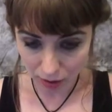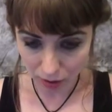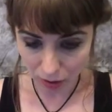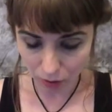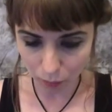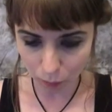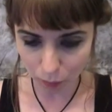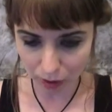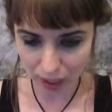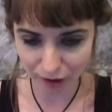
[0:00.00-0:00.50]

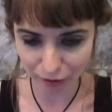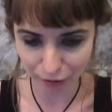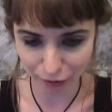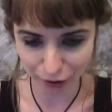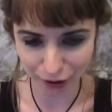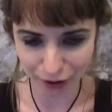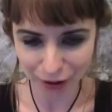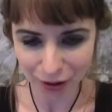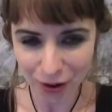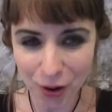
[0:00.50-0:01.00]
or
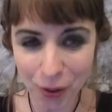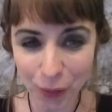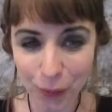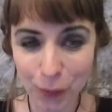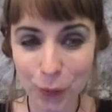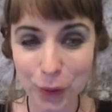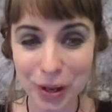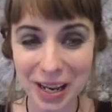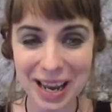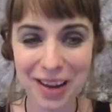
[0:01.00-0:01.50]

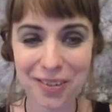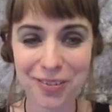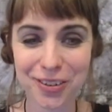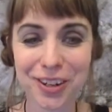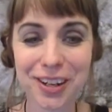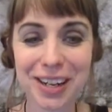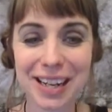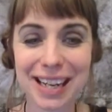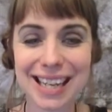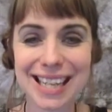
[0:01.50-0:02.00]

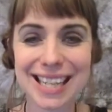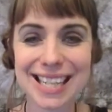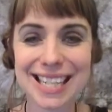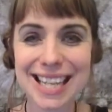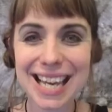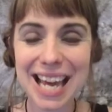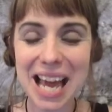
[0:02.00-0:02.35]
whatever it is.